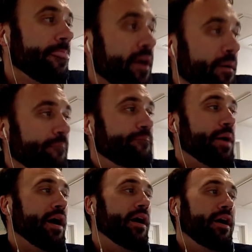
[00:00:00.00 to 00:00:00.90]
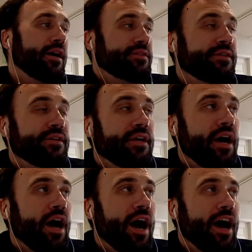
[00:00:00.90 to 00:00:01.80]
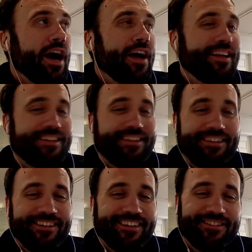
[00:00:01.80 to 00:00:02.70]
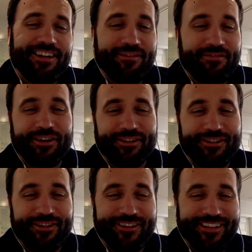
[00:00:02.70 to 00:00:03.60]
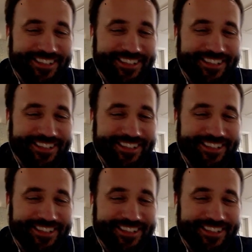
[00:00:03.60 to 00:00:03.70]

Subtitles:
But it's not funny, Tony.